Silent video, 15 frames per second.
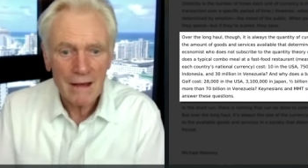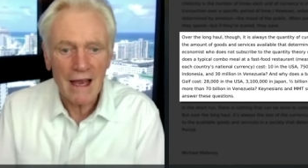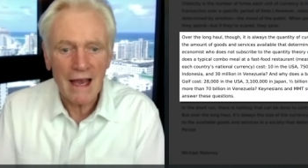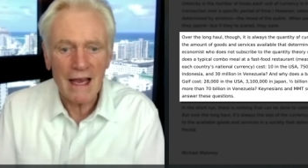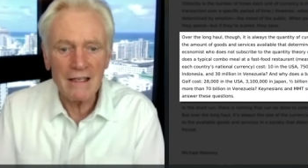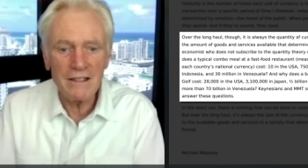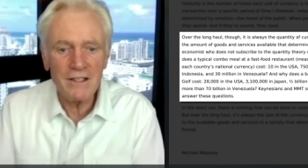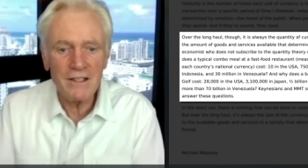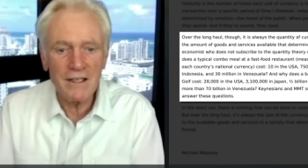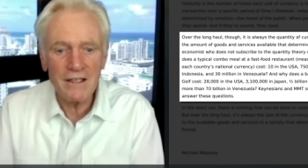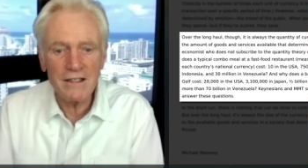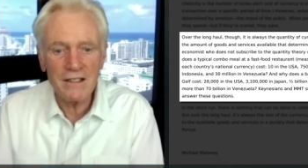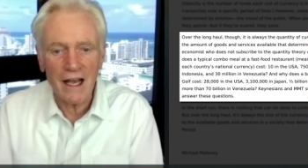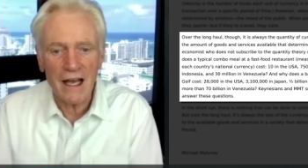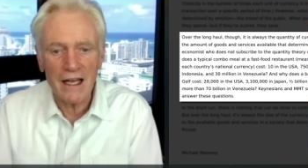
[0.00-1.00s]

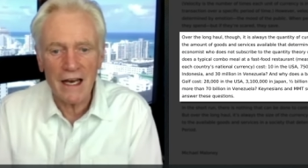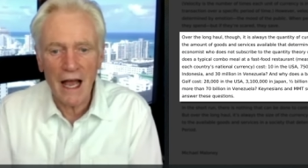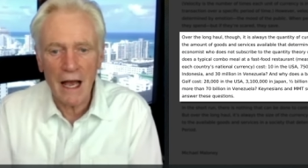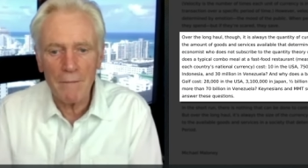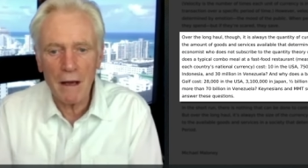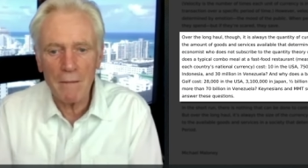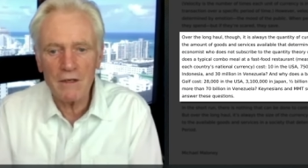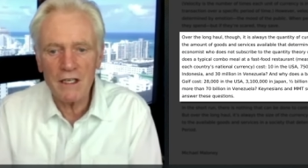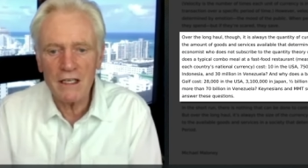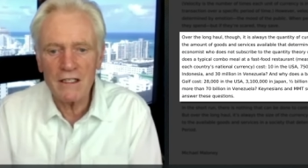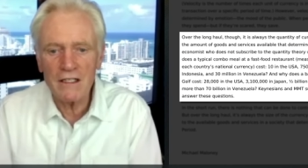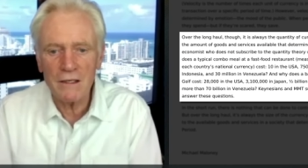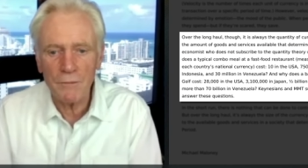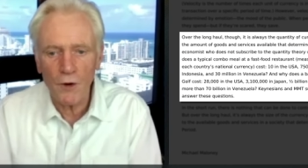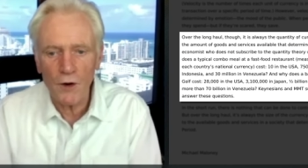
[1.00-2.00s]
Keynesians and MMT
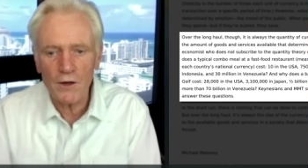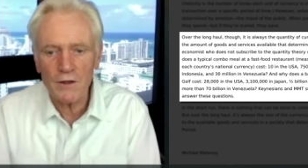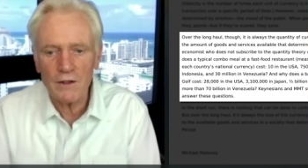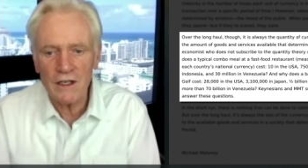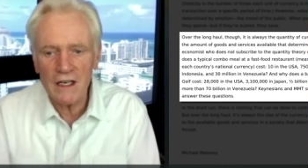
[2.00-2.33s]
supporters